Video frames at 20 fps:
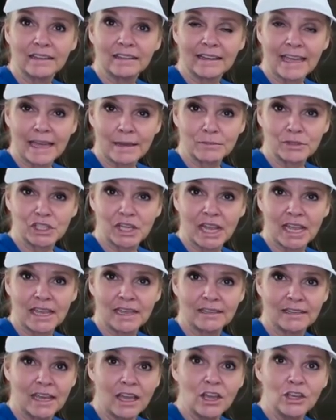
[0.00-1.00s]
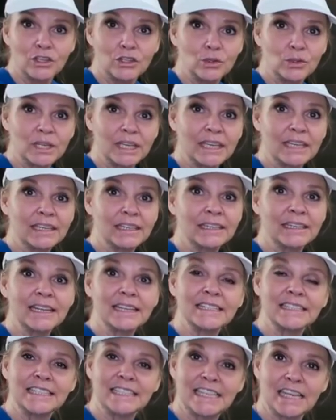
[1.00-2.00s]
lampshade. You
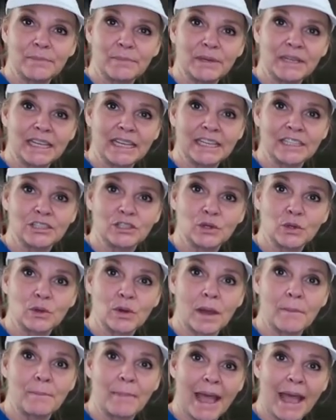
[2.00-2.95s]
can dip it into a